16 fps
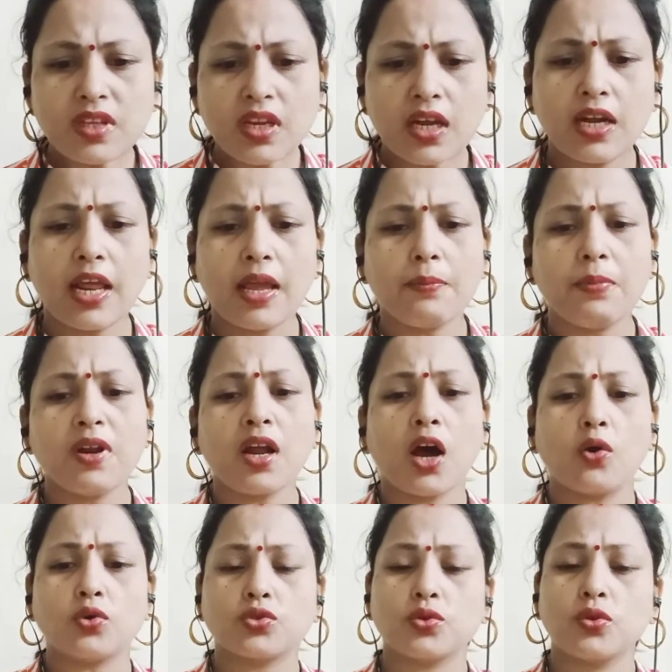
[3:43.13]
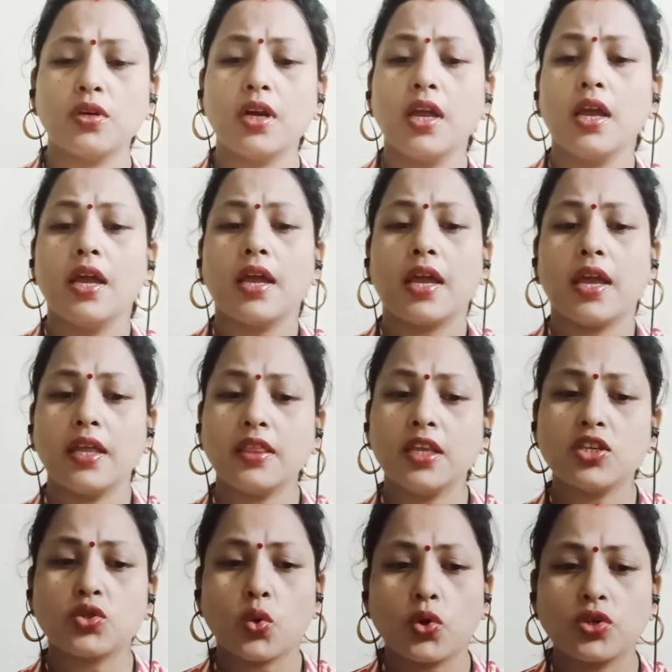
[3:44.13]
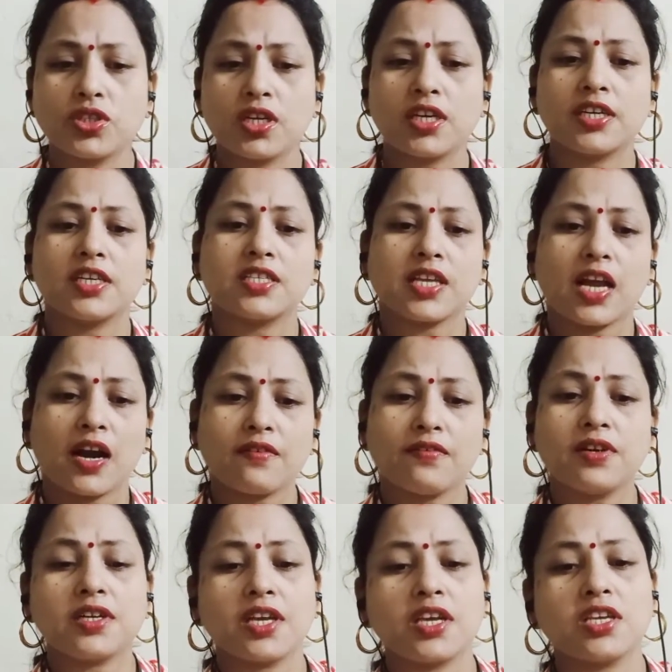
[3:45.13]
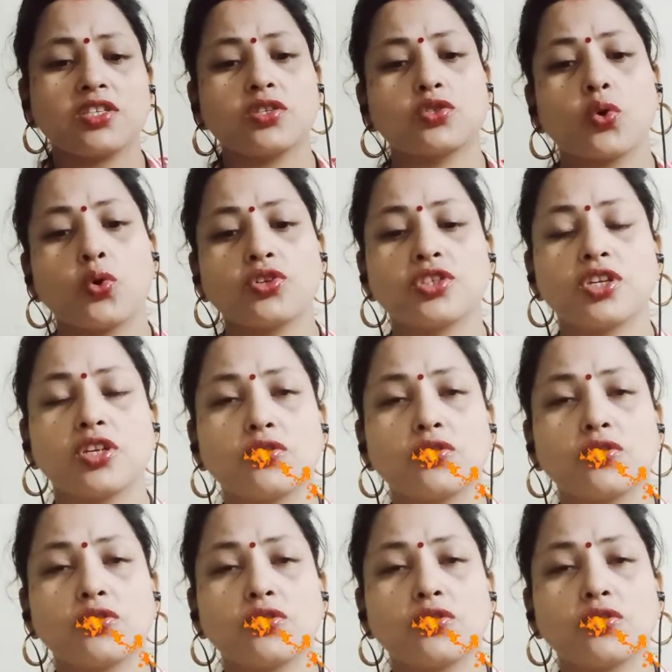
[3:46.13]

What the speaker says: labor household in the socially disadvantaged social